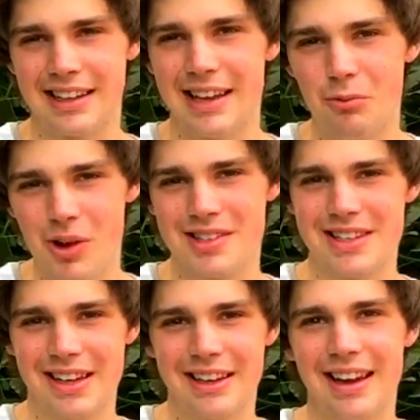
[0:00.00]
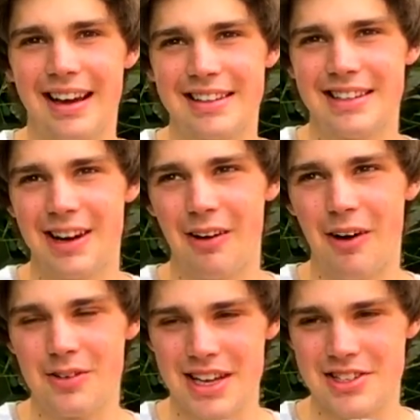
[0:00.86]
and then once it clicked, you know,
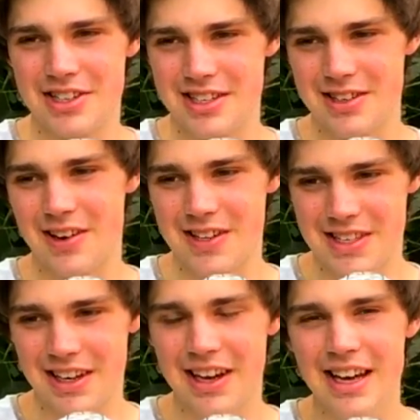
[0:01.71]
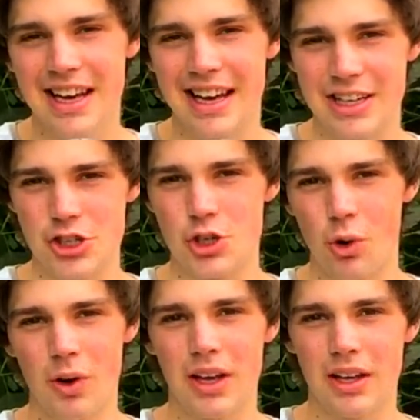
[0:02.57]
I was actually starting to
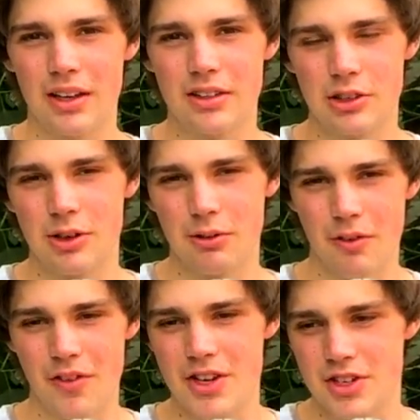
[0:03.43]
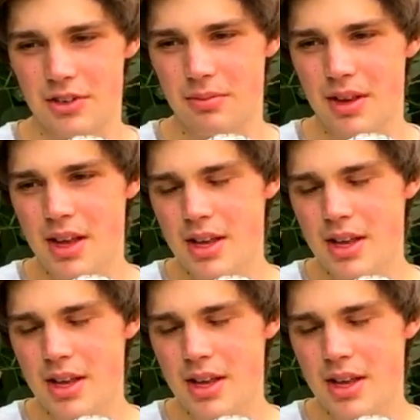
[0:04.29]
enjoy doing revision.